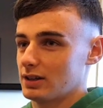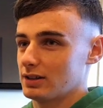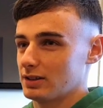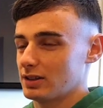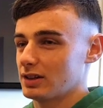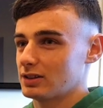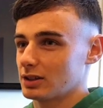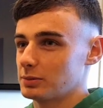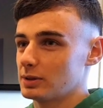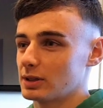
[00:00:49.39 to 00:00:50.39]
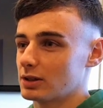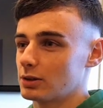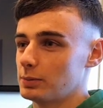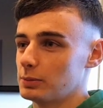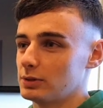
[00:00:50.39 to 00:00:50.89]
I'd say it took me a
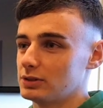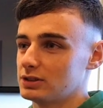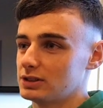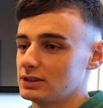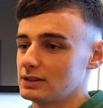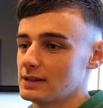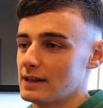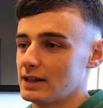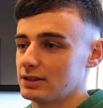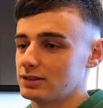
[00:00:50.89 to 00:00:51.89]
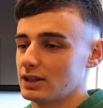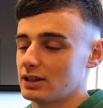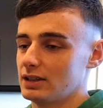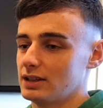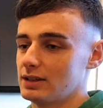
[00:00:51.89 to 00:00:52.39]
couple of months to
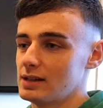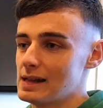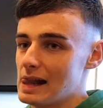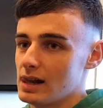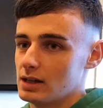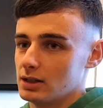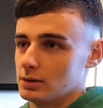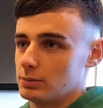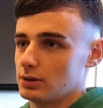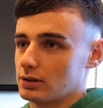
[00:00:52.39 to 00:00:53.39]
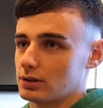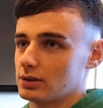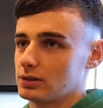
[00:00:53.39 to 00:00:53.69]
settle in, but